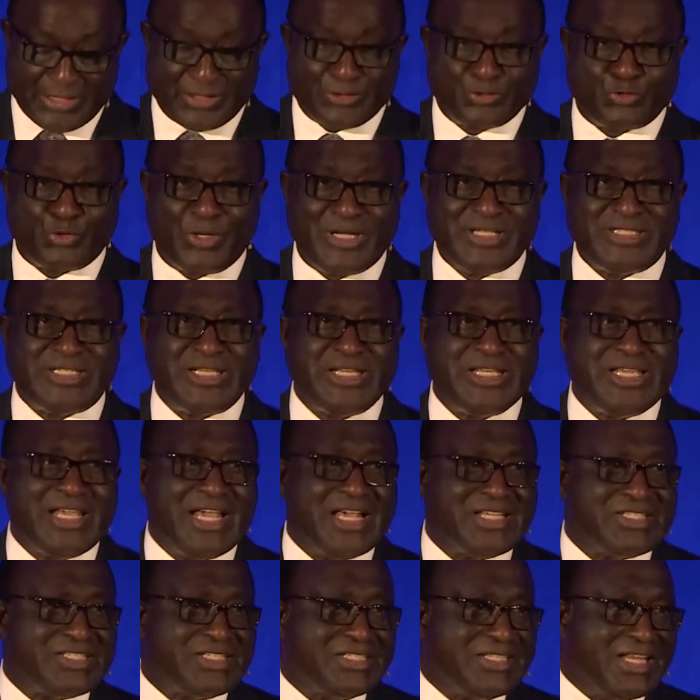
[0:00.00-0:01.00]
20
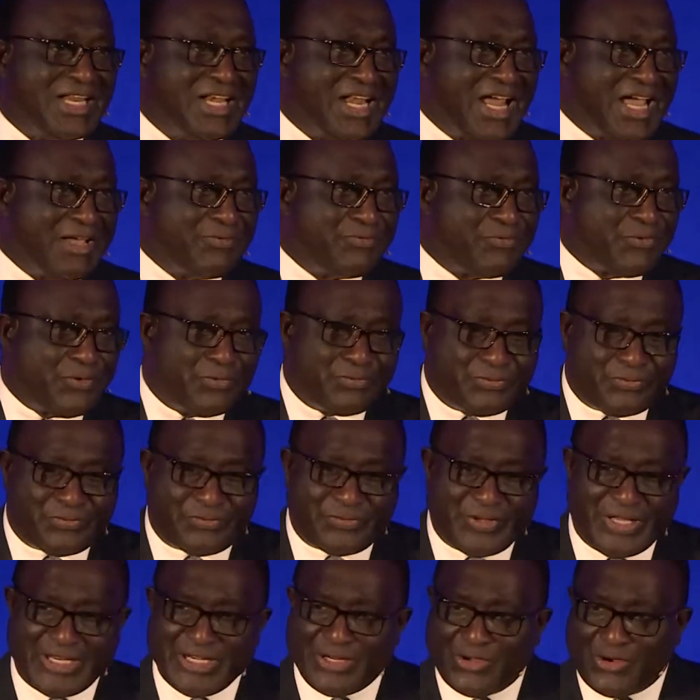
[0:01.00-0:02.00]
years in the life of any